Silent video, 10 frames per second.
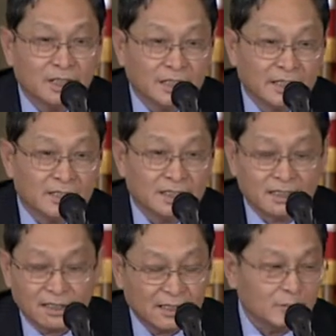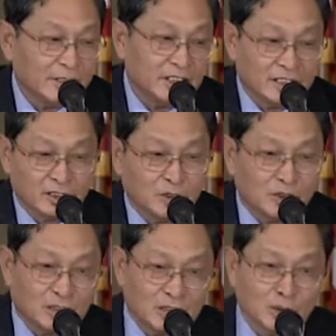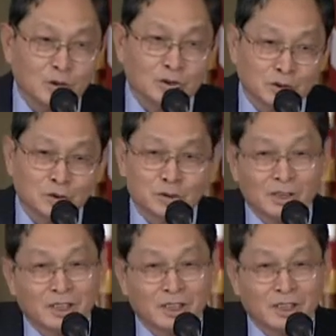And uh, let me, you know, uh, quote to you